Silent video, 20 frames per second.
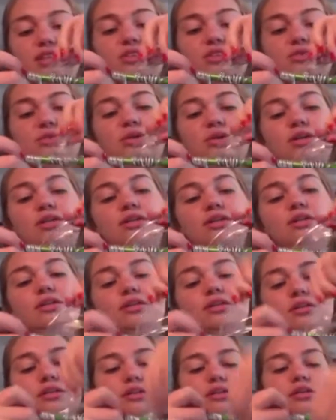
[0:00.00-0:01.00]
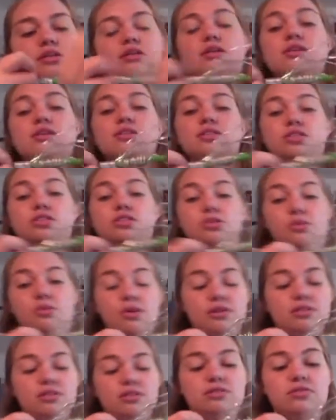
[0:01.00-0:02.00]
one, so on
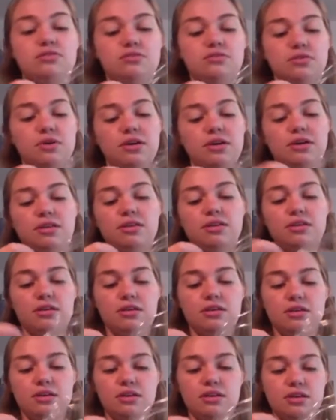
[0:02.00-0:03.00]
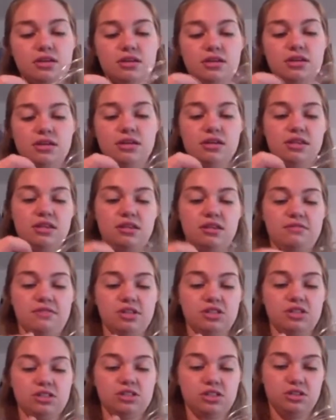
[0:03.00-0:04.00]
and so forth. And then
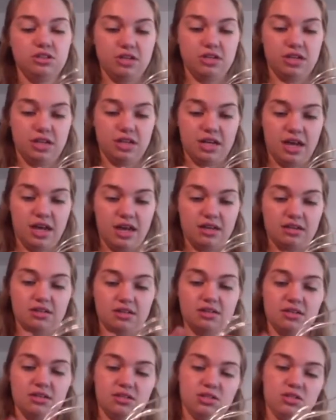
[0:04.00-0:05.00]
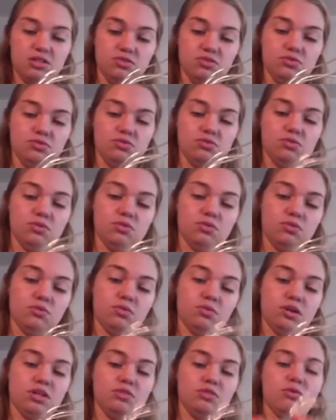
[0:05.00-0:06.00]
eventually you're gonna get to
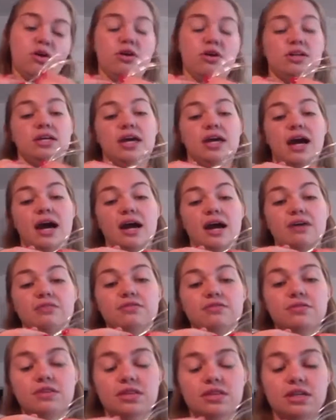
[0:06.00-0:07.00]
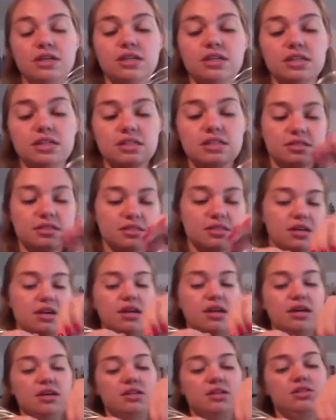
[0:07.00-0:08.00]
where you already have thickness.
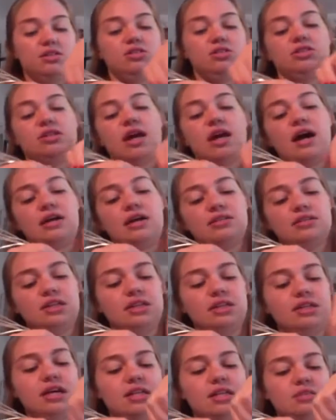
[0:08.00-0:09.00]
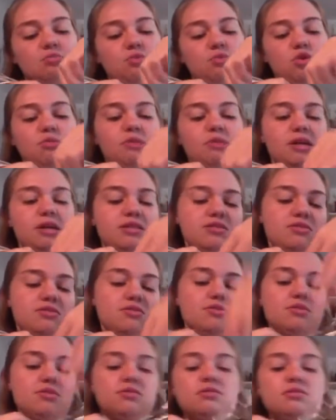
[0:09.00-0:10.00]
Just act like that's more
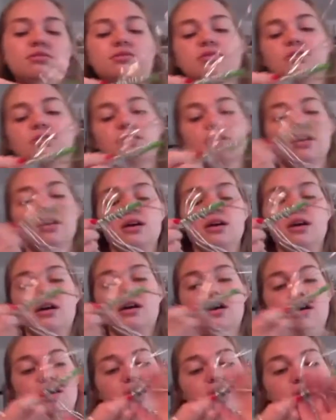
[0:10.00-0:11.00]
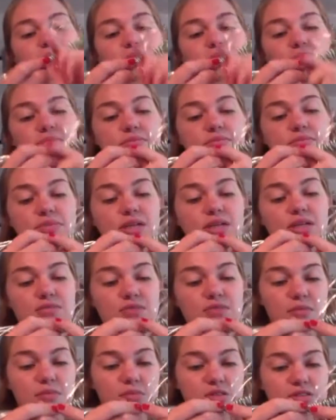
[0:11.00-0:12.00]
pencil, and
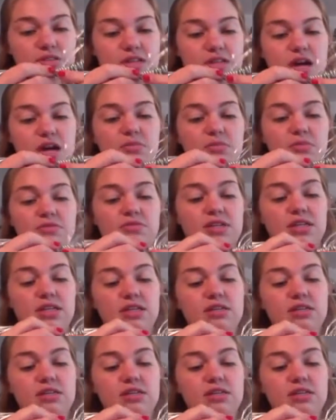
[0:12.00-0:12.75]
wrap on top of it.